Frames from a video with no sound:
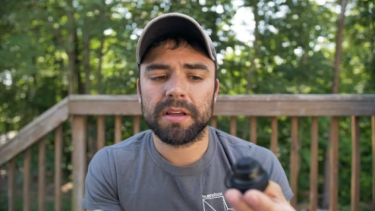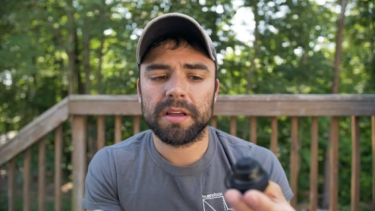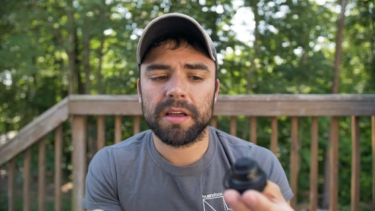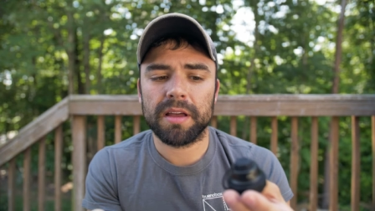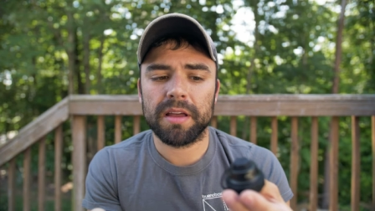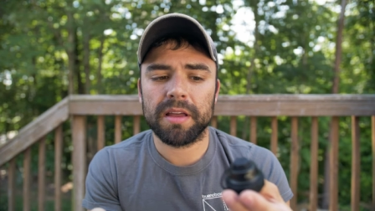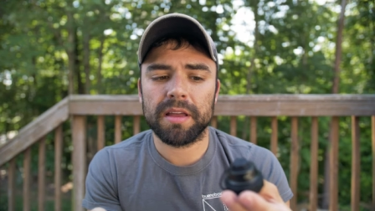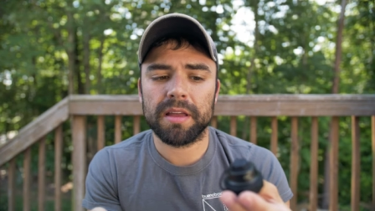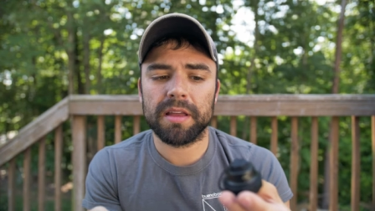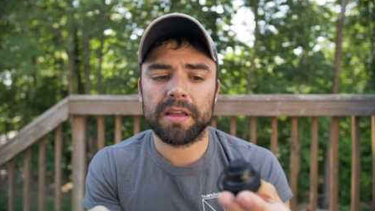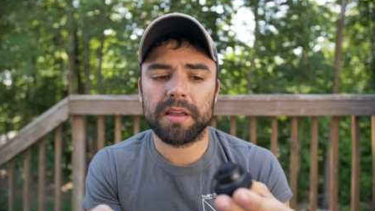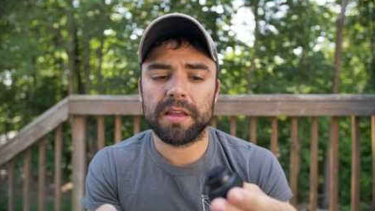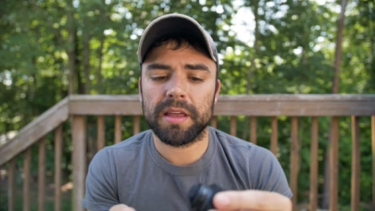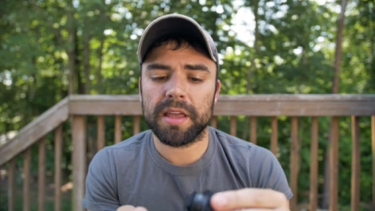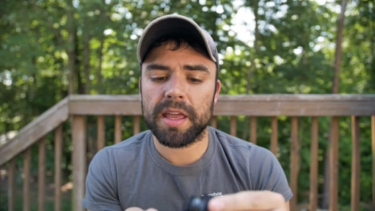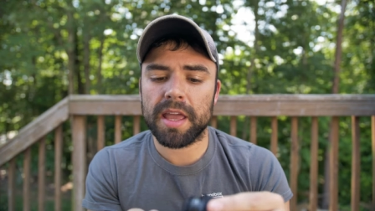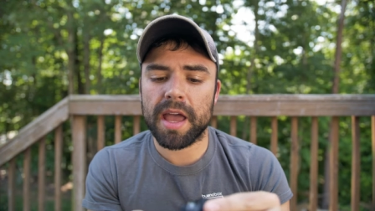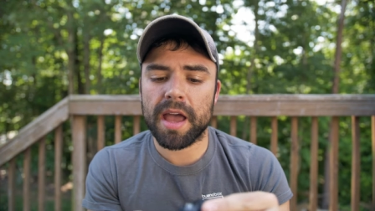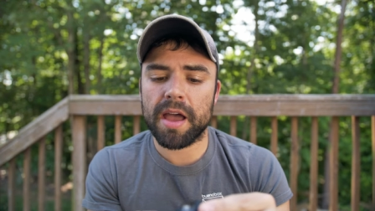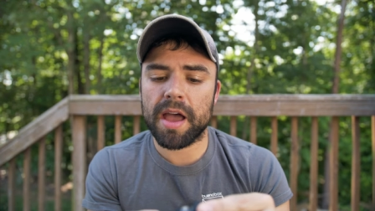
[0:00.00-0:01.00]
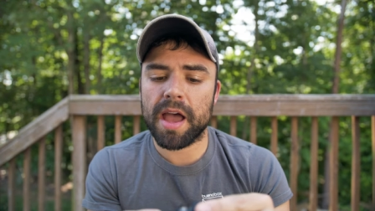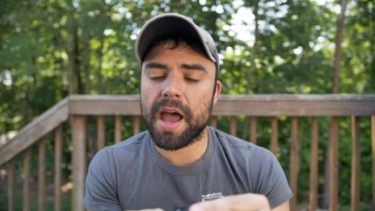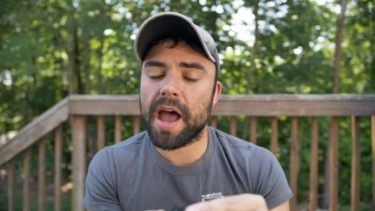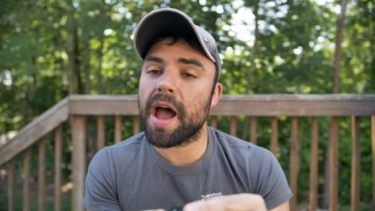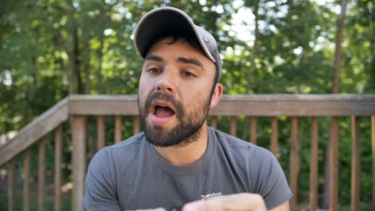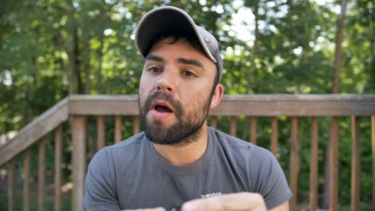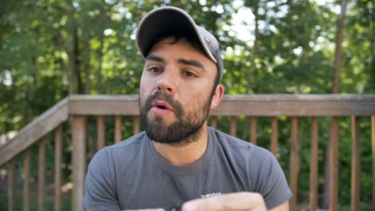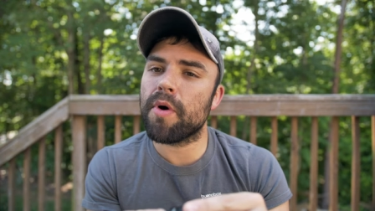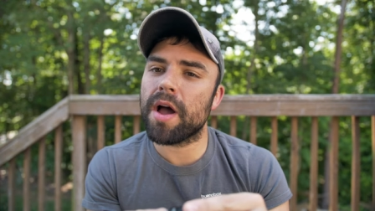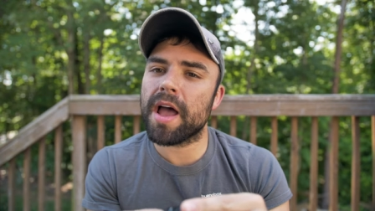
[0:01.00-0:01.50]
Uh,
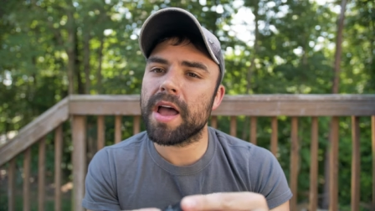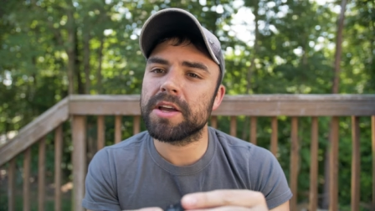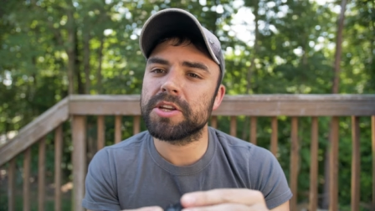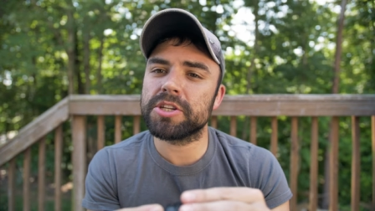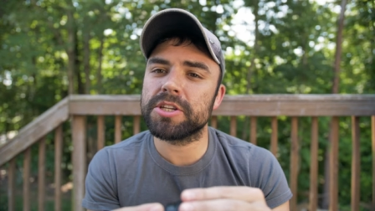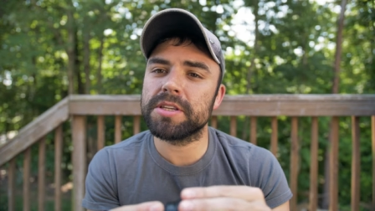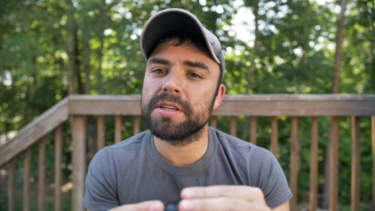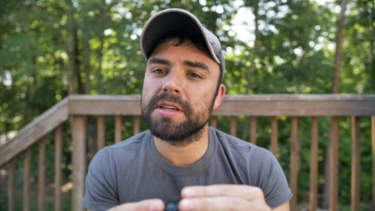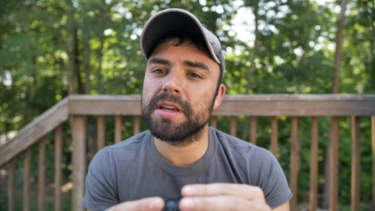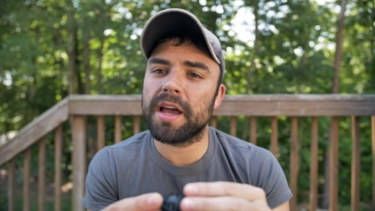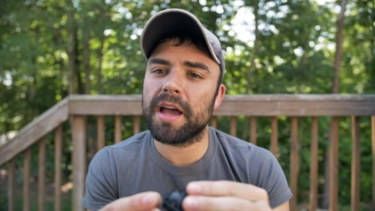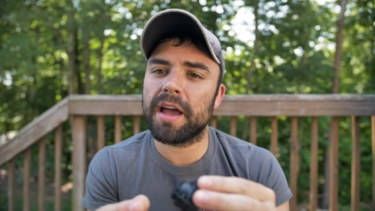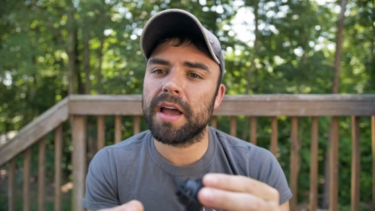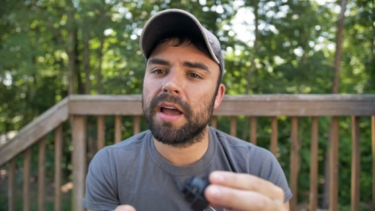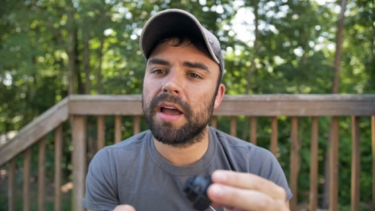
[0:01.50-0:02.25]
I, well, actually,